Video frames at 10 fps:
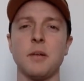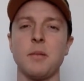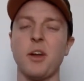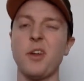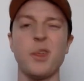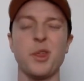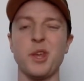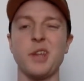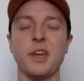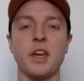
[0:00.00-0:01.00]
I don't
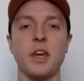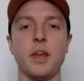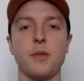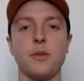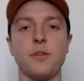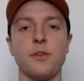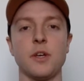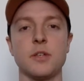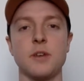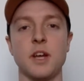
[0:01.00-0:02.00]
think they can get through the
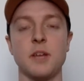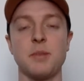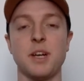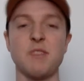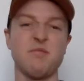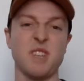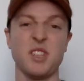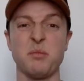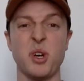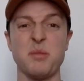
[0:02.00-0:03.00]
first round, but at
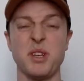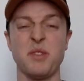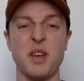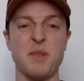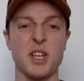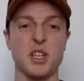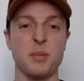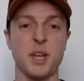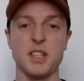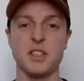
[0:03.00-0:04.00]
the moment, if they match
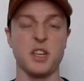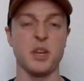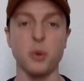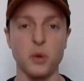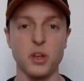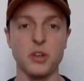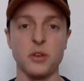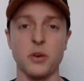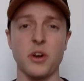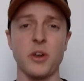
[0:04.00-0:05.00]
up against like your
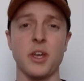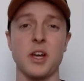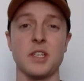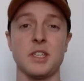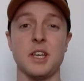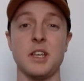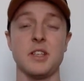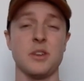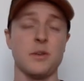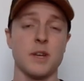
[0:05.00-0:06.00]
Portland or an OKC,
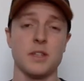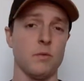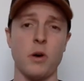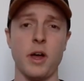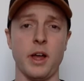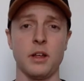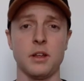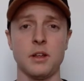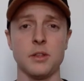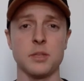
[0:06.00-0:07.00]
there's no reason why
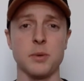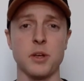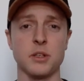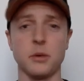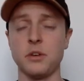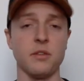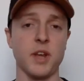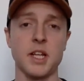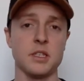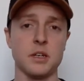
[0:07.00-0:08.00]
the Spurs couldn't
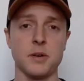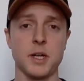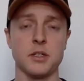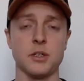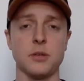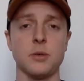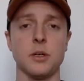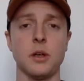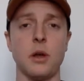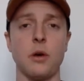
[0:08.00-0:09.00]
advance into round 2
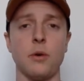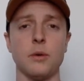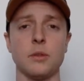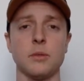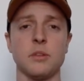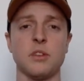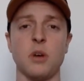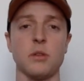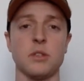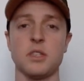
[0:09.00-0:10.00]
and lock horns with
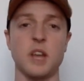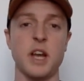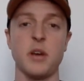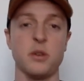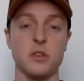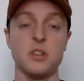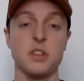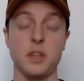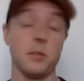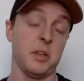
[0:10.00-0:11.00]
Golden State or
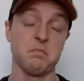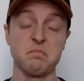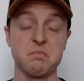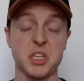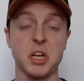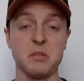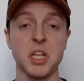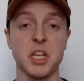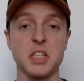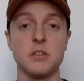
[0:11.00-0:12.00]
Houston. That'd be,
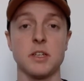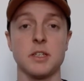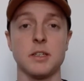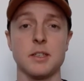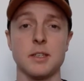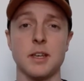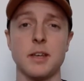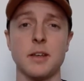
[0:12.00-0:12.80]
really interesting to see.